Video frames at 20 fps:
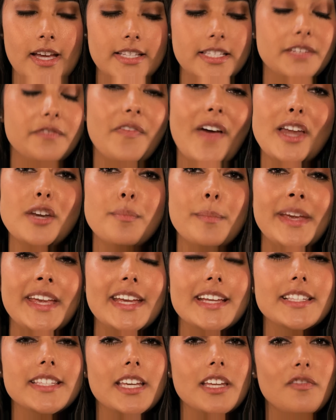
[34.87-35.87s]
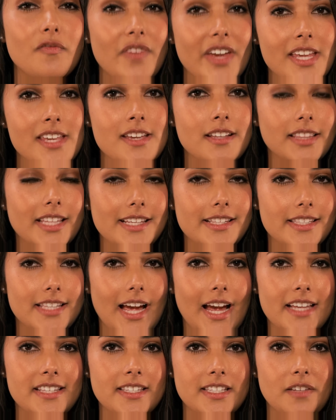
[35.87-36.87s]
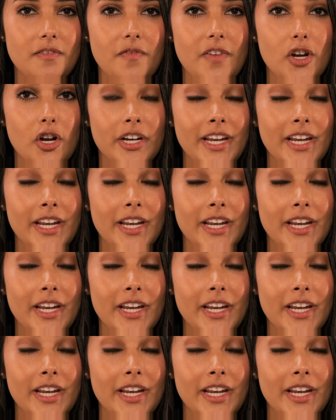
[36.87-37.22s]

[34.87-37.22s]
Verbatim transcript: DefendMe is conveniently sized to fit